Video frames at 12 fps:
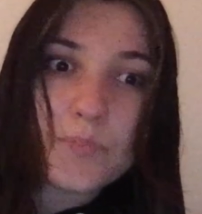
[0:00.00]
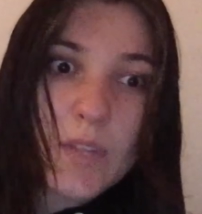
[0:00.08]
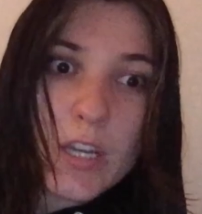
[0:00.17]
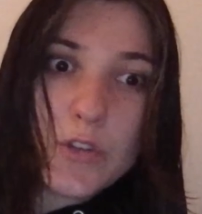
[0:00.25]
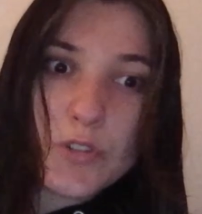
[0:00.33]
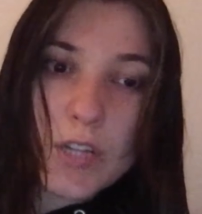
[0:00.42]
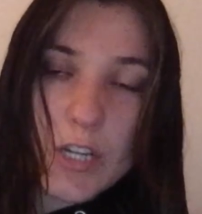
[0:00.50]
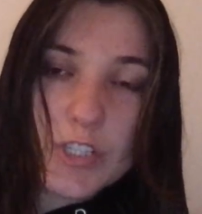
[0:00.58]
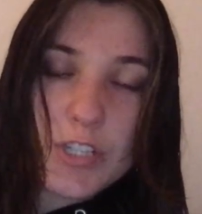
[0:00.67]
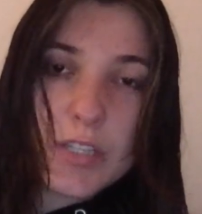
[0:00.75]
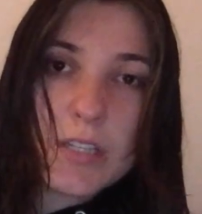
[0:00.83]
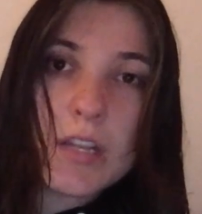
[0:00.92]

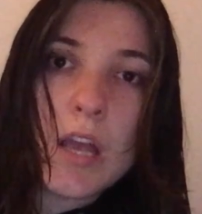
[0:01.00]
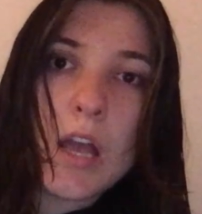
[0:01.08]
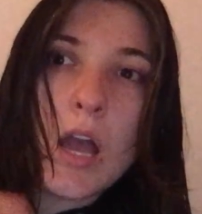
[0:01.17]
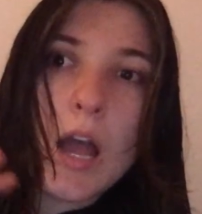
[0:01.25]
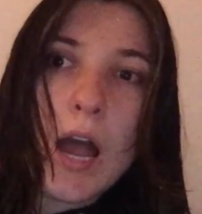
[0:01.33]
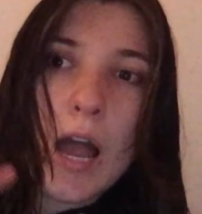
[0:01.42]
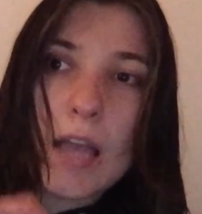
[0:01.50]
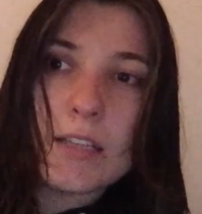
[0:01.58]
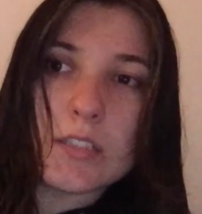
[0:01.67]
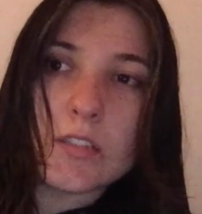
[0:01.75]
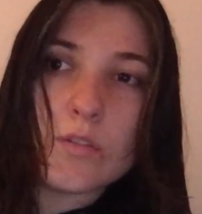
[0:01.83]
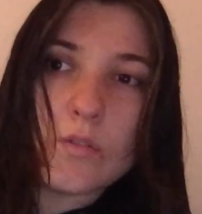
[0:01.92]
introduction. I
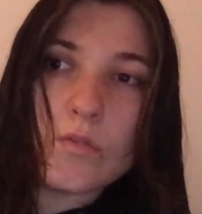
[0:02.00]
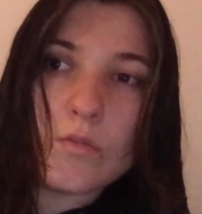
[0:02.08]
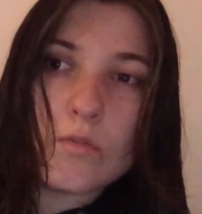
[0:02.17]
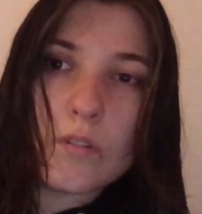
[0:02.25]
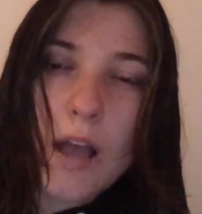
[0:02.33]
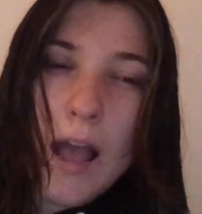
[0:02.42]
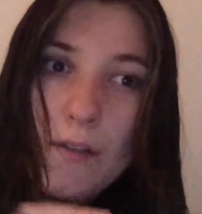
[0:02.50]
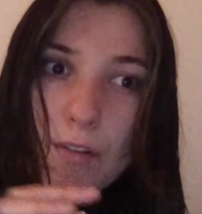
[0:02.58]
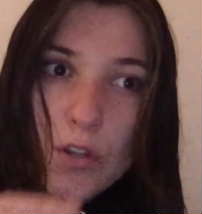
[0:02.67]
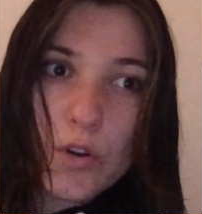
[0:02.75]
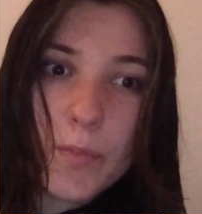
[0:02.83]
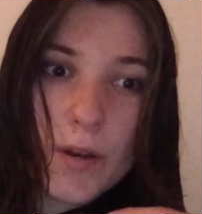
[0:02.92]
still have a
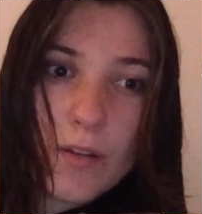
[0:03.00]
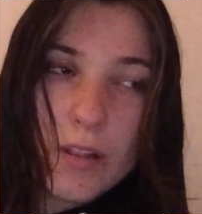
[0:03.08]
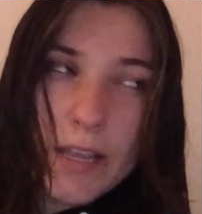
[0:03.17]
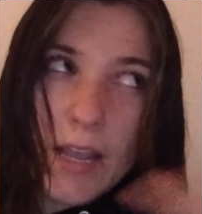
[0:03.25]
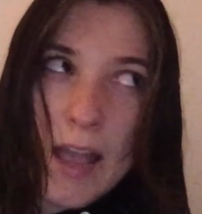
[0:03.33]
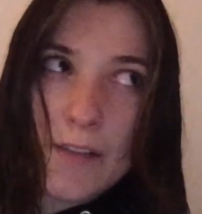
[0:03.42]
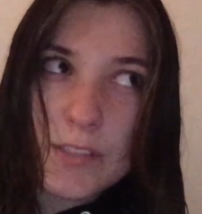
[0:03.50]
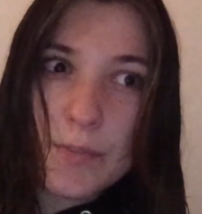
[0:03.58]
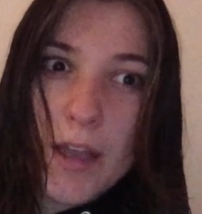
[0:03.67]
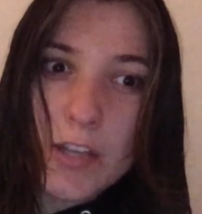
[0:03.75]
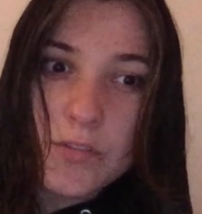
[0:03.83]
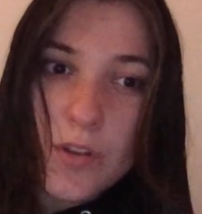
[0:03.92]
little bit of I have some
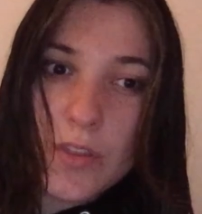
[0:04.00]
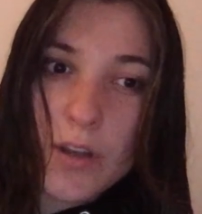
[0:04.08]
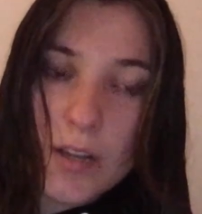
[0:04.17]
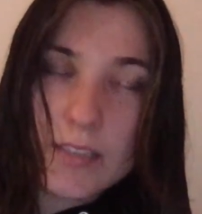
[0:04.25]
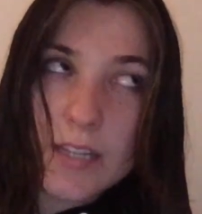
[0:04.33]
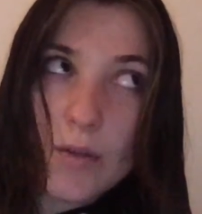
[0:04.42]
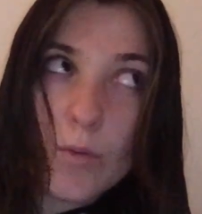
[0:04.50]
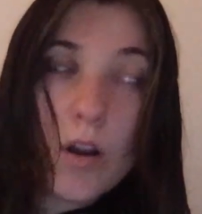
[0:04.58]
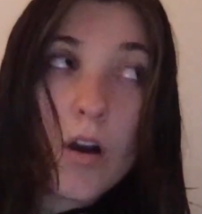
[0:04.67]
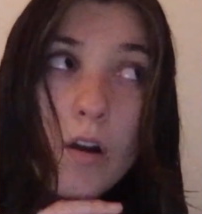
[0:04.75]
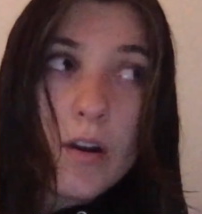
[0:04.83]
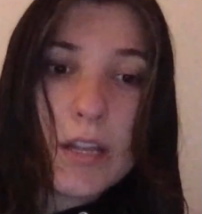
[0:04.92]
extra thoughts that I want
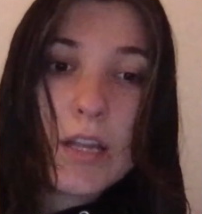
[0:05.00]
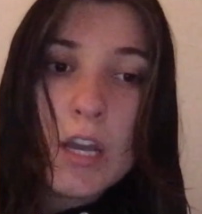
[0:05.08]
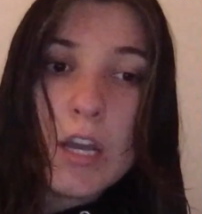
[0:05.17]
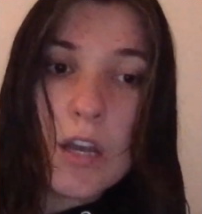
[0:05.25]
to already